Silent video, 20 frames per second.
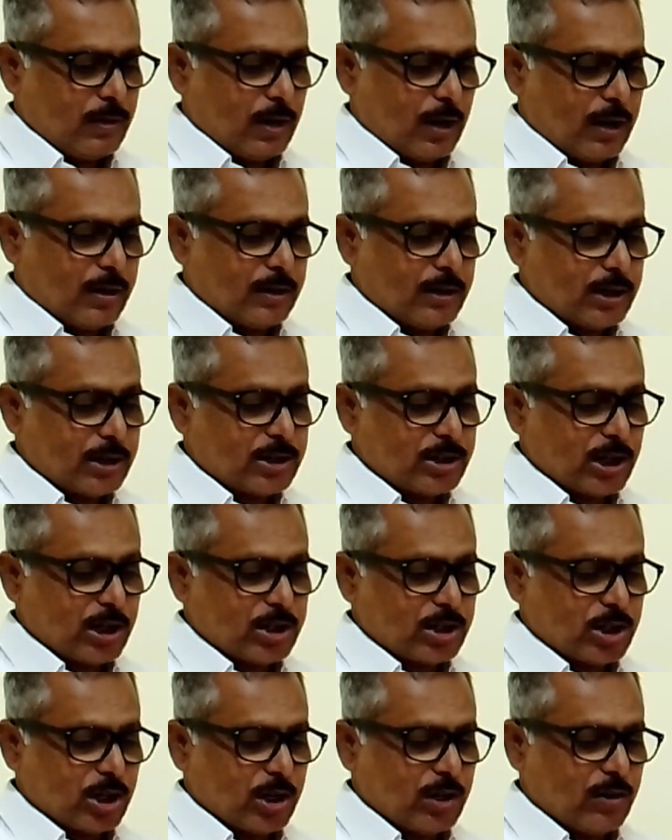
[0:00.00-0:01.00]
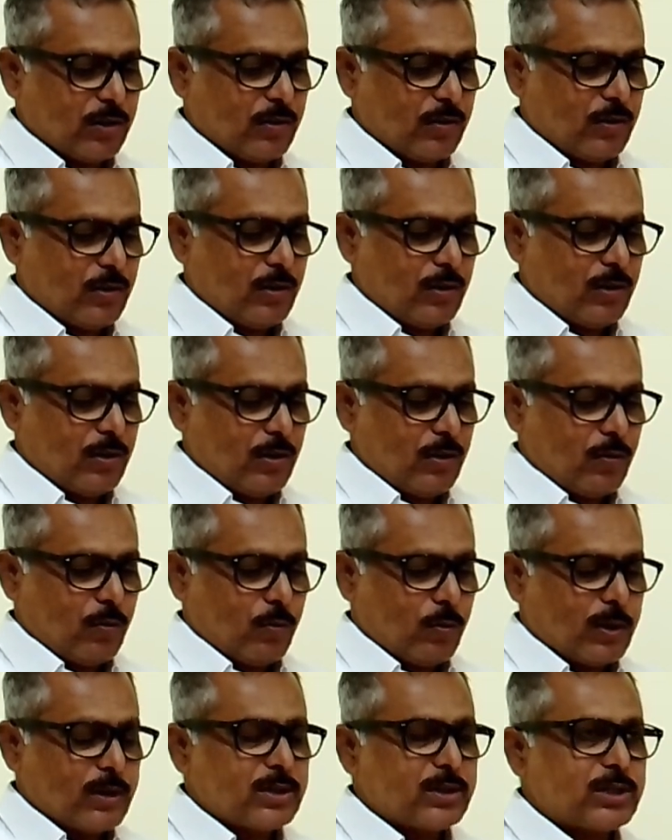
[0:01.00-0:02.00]
under section
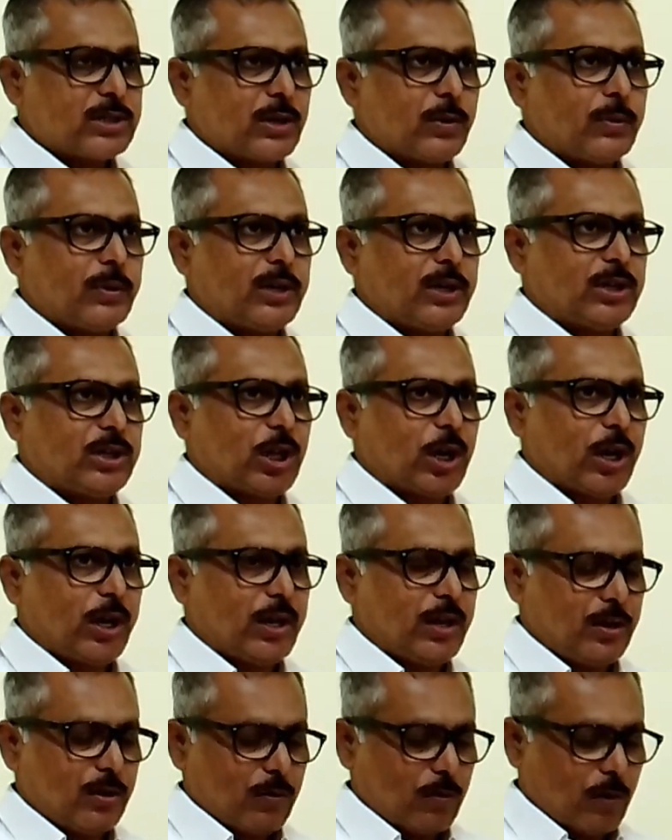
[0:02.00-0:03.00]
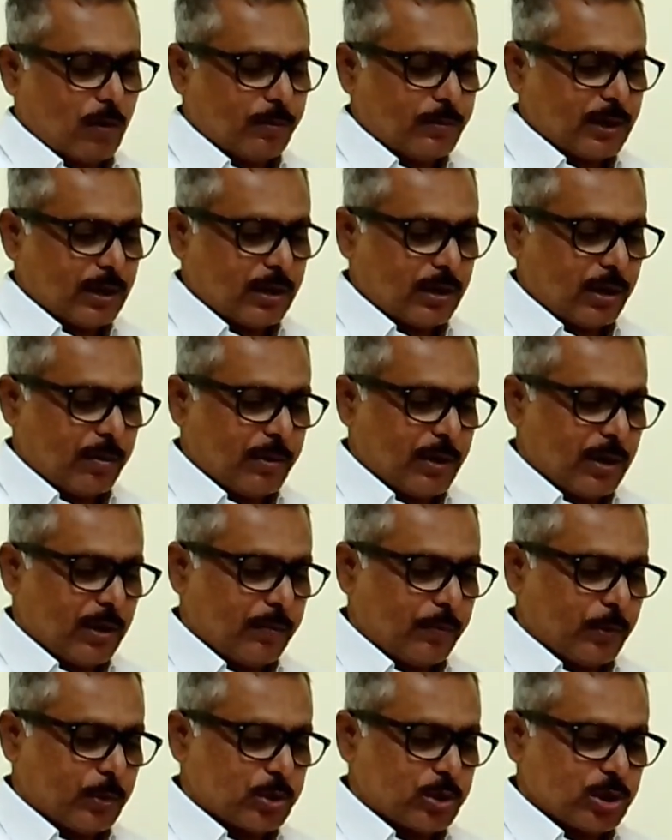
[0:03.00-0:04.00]
173 of the Criminal
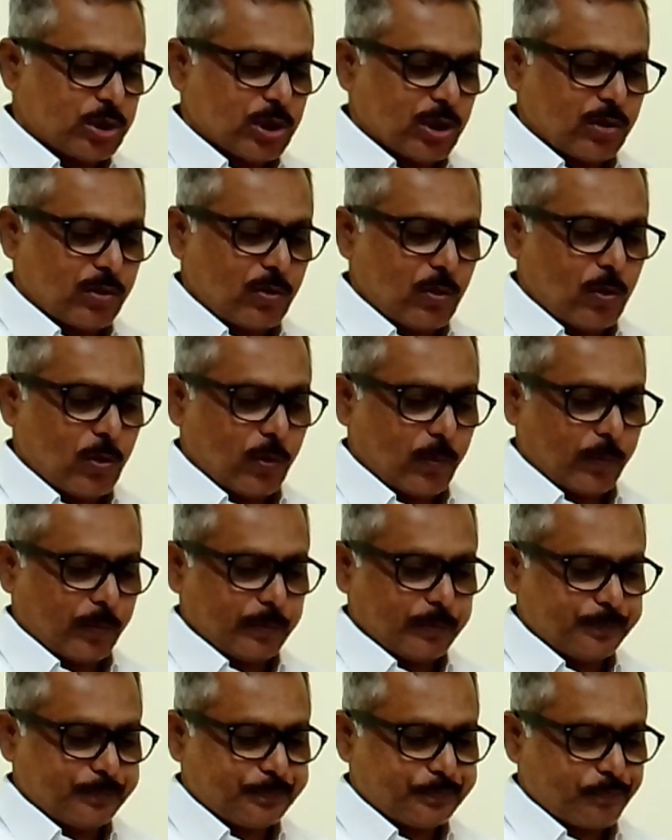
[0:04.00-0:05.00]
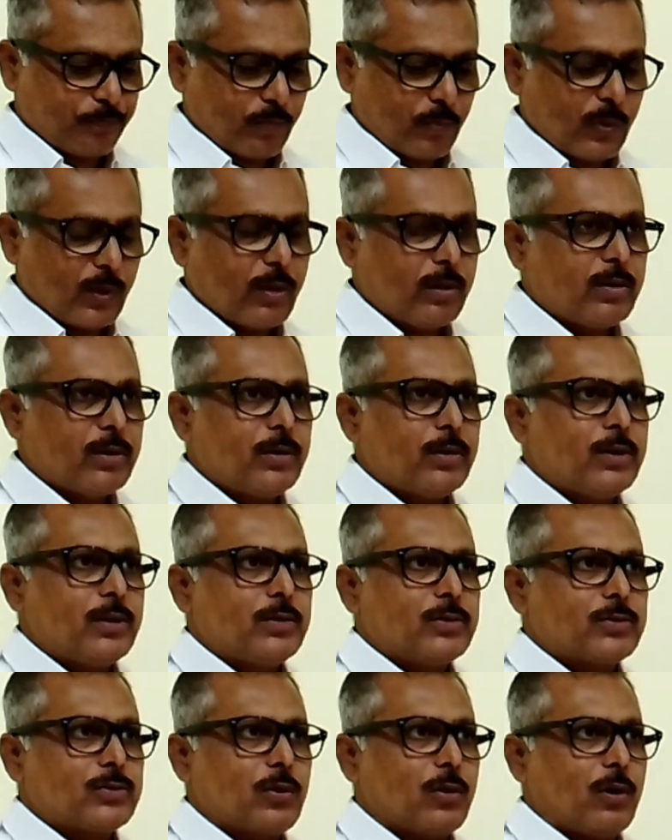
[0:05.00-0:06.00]
Procedure Code.
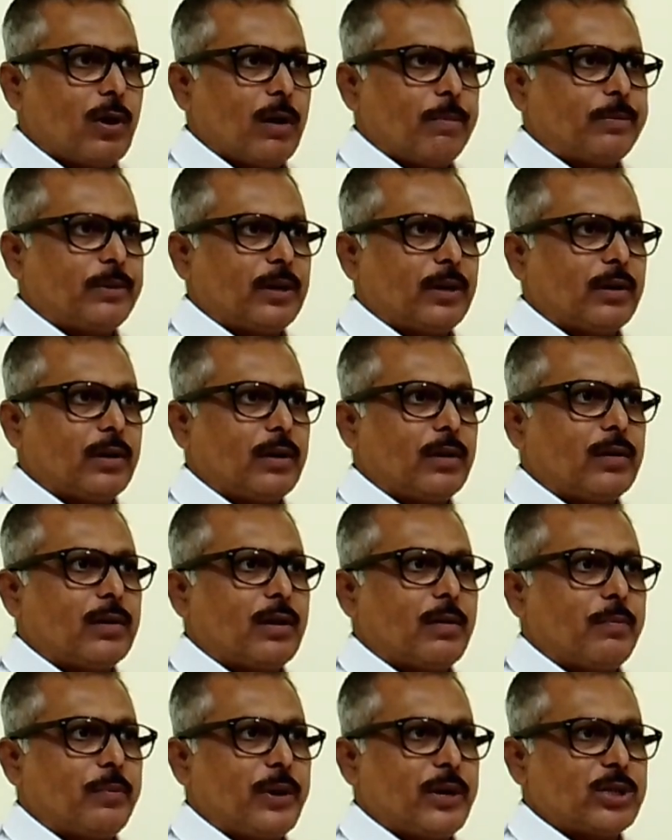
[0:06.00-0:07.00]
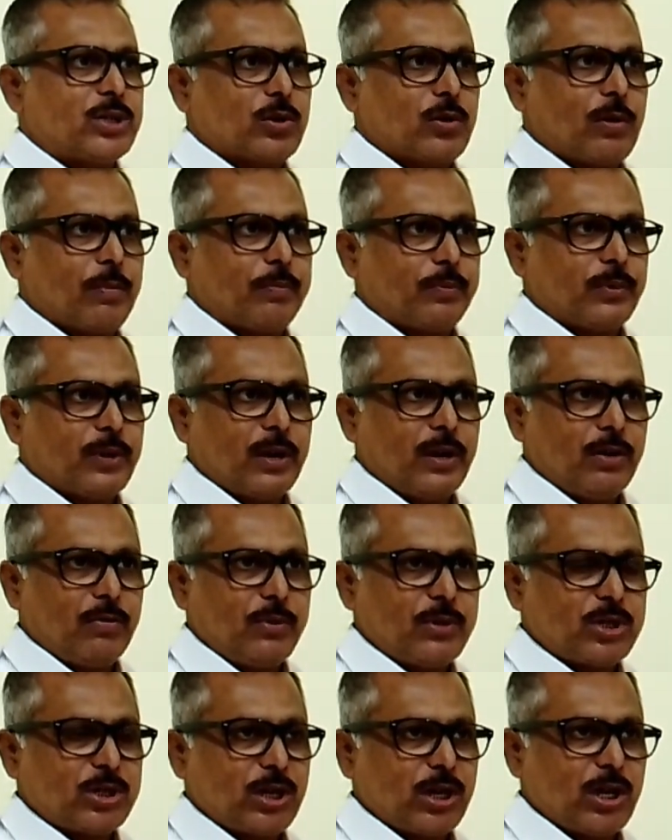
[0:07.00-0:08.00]
So after completion of the
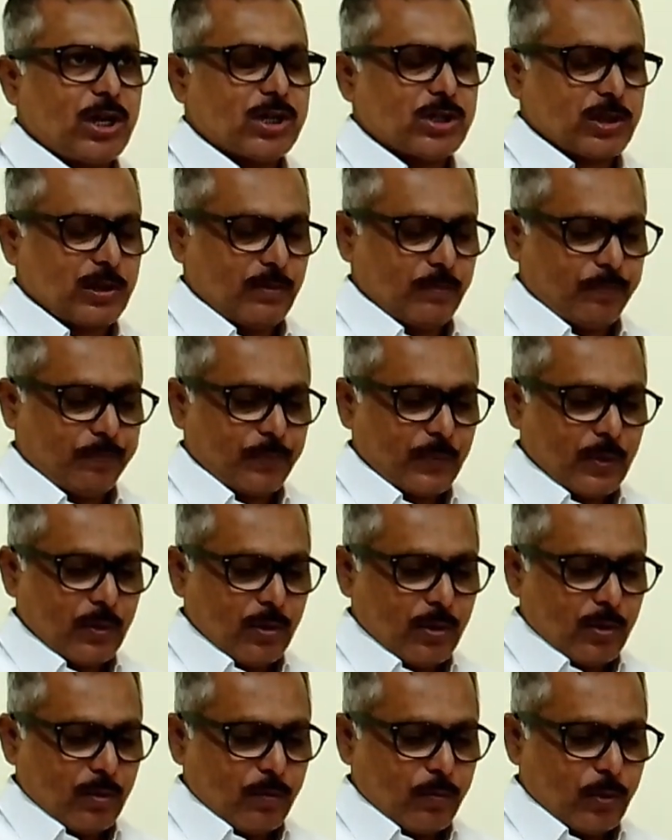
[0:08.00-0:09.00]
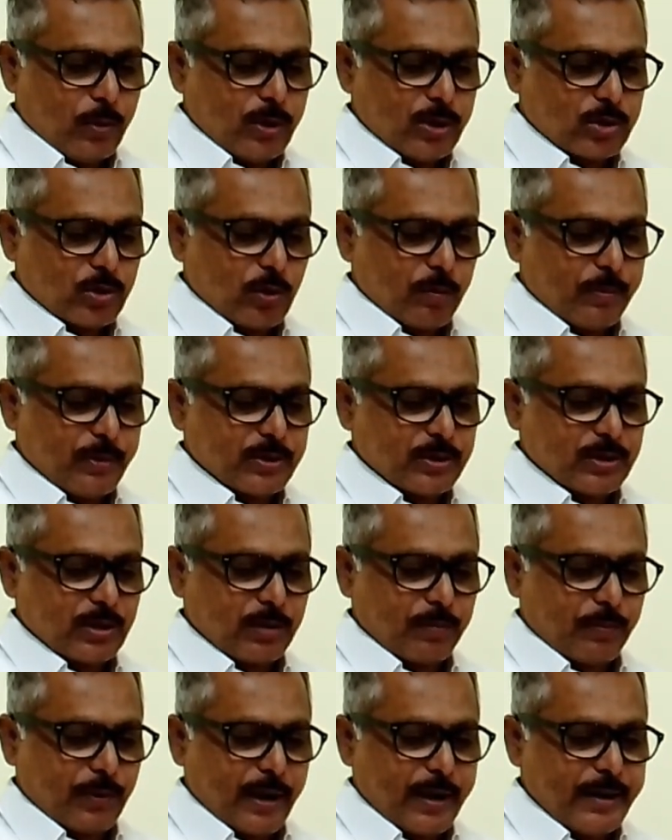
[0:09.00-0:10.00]
investigation, police officer
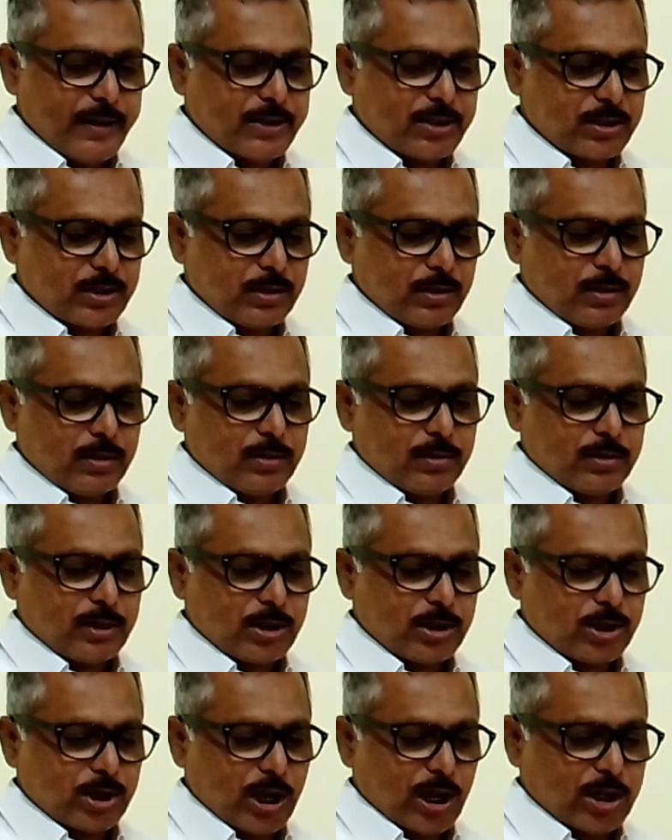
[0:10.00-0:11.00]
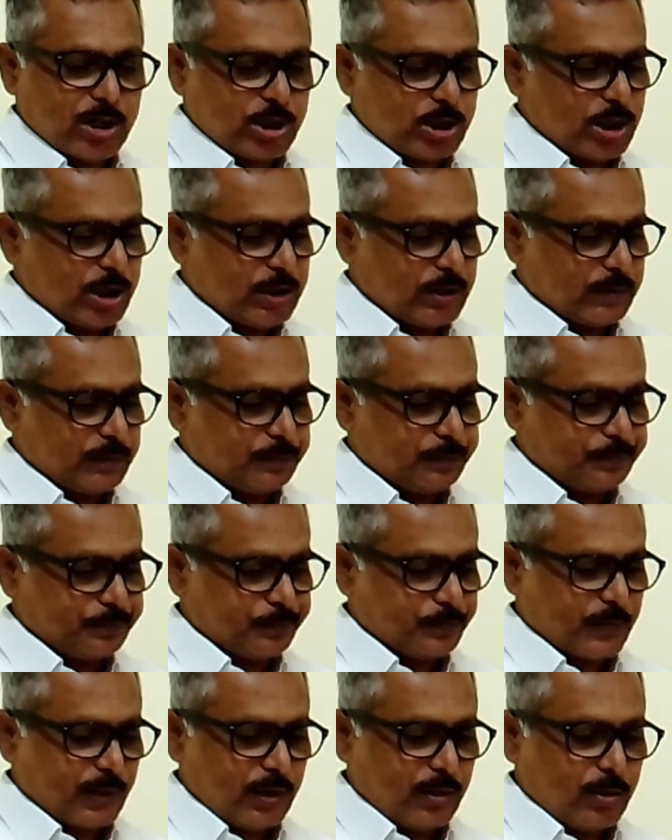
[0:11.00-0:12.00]
files the charge sheet
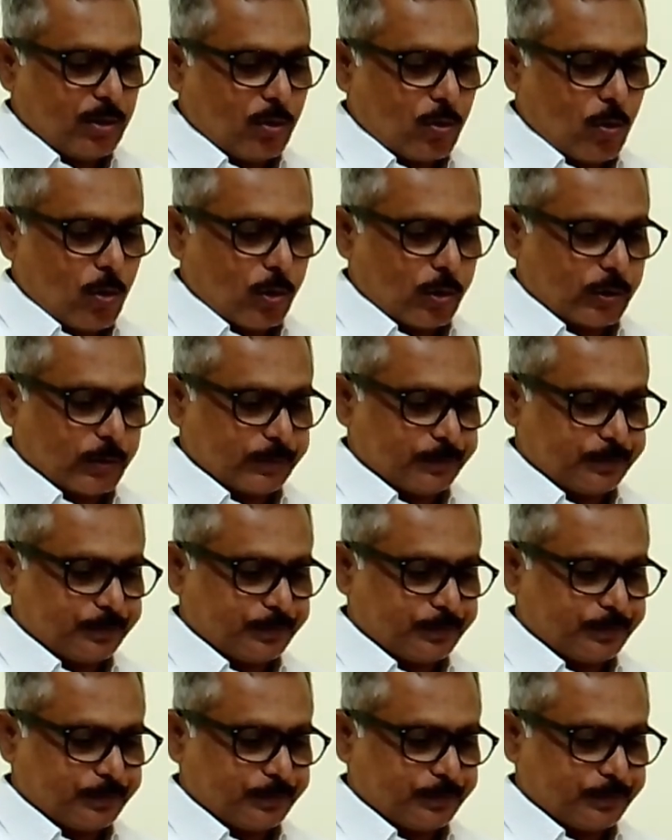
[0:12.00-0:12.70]
in the court